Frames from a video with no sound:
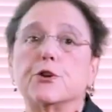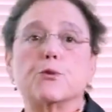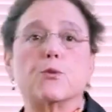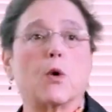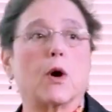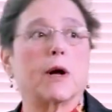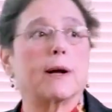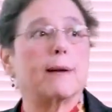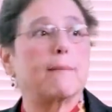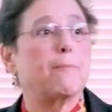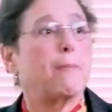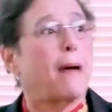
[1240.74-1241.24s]
you
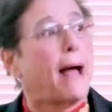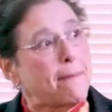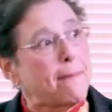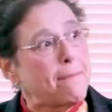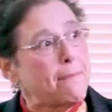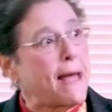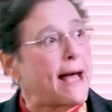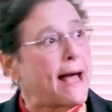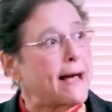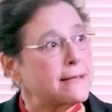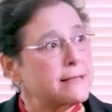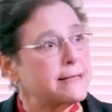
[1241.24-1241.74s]
want to
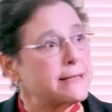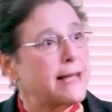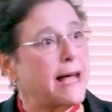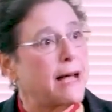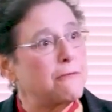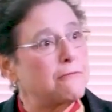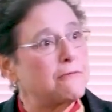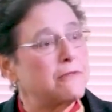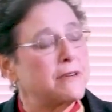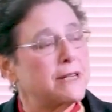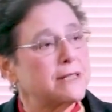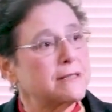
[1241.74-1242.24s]
bypass
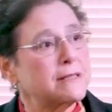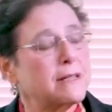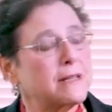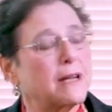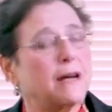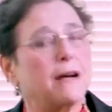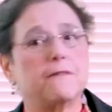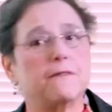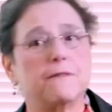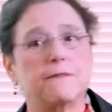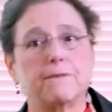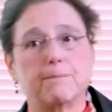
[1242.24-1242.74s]
that risk
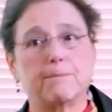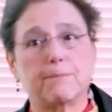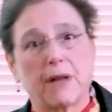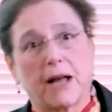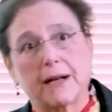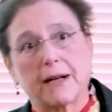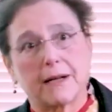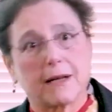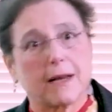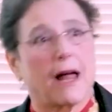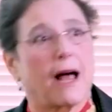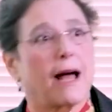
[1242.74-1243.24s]
of
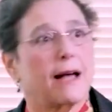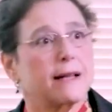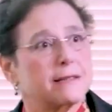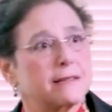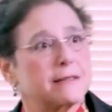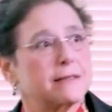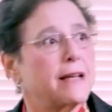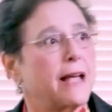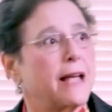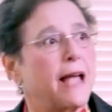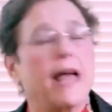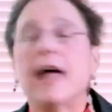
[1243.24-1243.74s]
blood
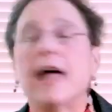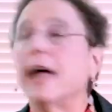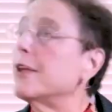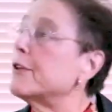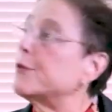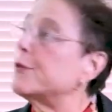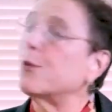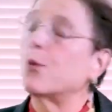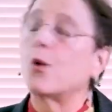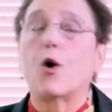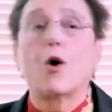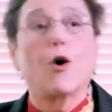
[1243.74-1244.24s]
clots,
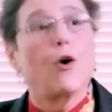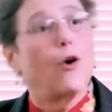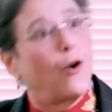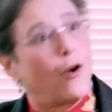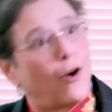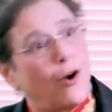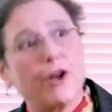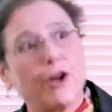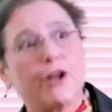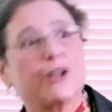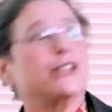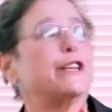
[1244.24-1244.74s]

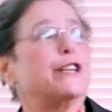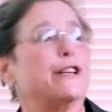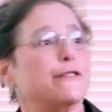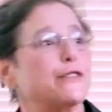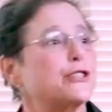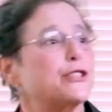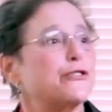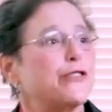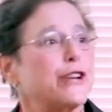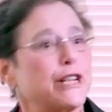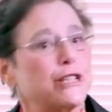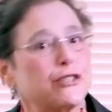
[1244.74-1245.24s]
give
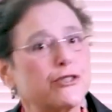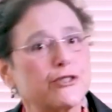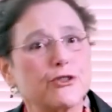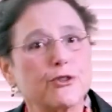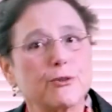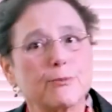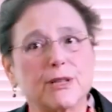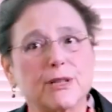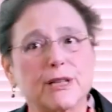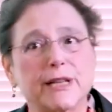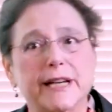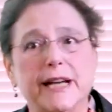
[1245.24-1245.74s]
it
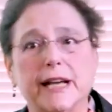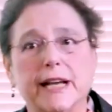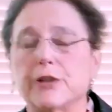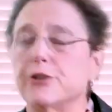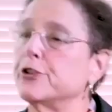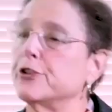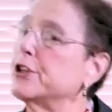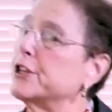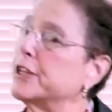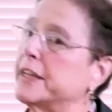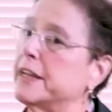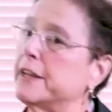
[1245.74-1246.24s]
transdermally.
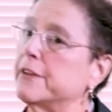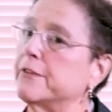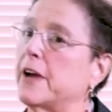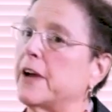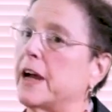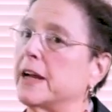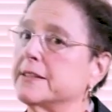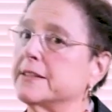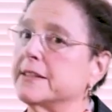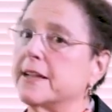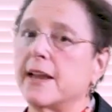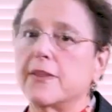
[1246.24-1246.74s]
You can
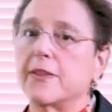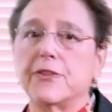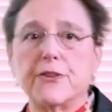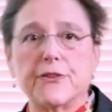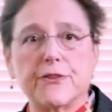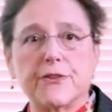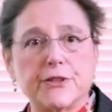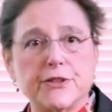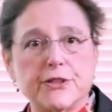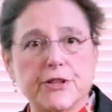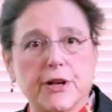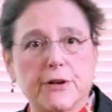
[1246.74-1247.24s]
give a tenth
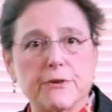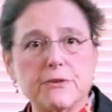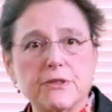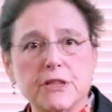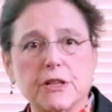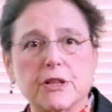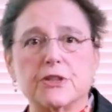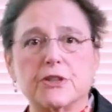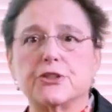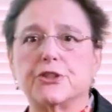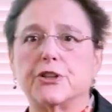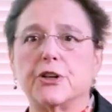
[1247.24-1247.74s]
of the
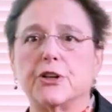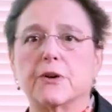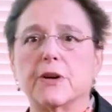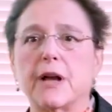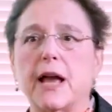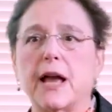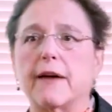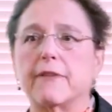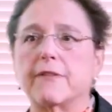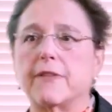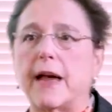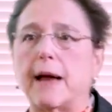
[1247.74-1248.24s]
dose because you
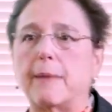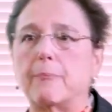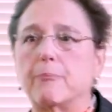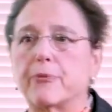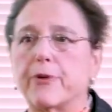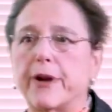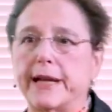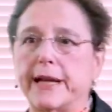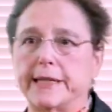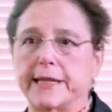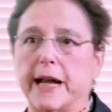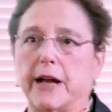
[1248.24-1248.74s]
don't have that
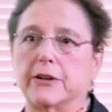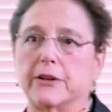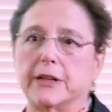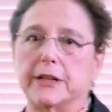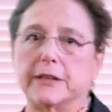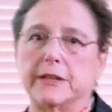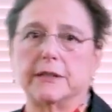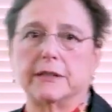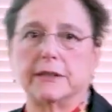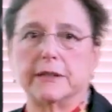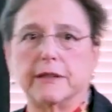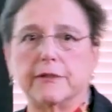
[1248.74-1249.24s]
breakdown
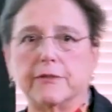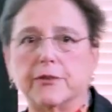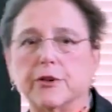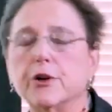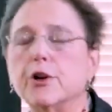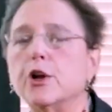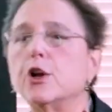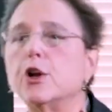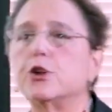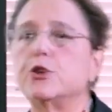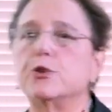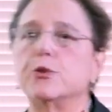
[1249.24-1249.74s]
in the
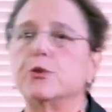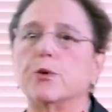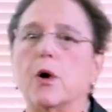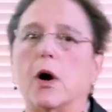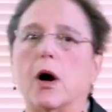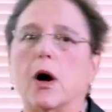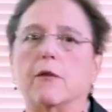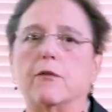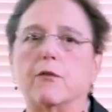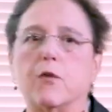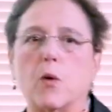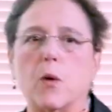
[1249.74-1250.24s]
liver.
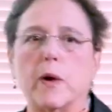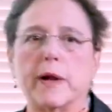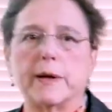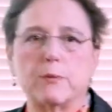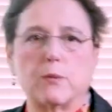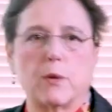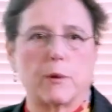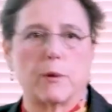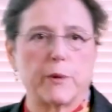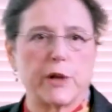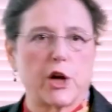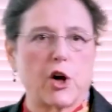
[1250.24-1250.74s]
You
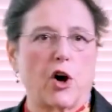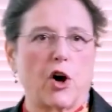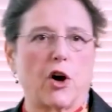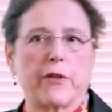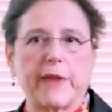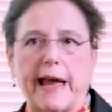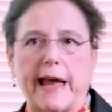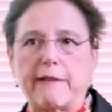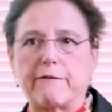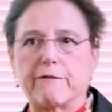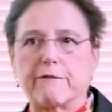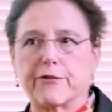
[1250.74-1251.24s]
avoid what we
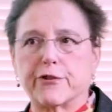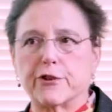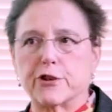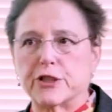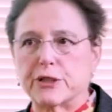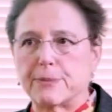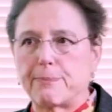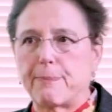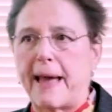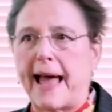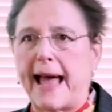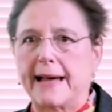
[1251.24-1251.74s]
call that
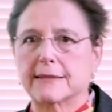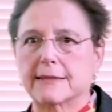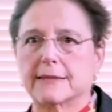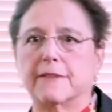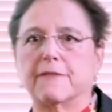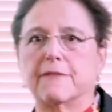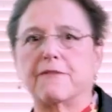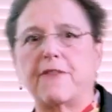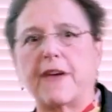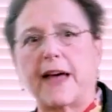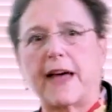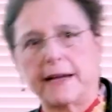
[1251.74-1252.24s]
first pass
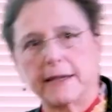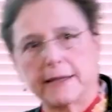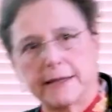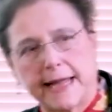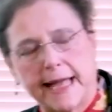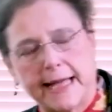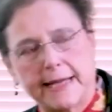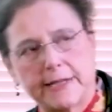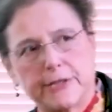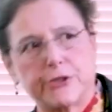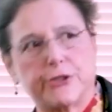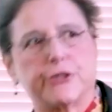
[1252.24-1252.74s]
effect
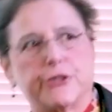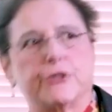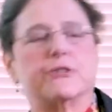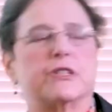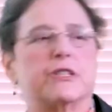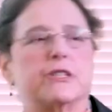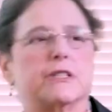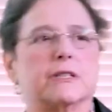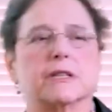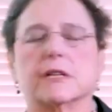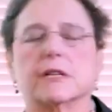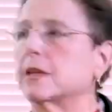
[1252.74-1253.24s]
that
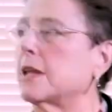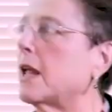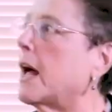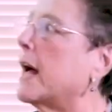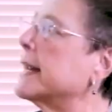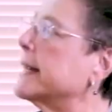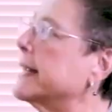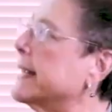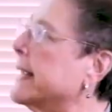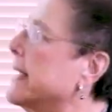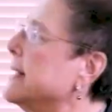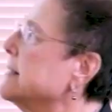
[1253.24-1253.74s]
induces the
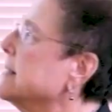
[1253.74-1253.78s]
clotting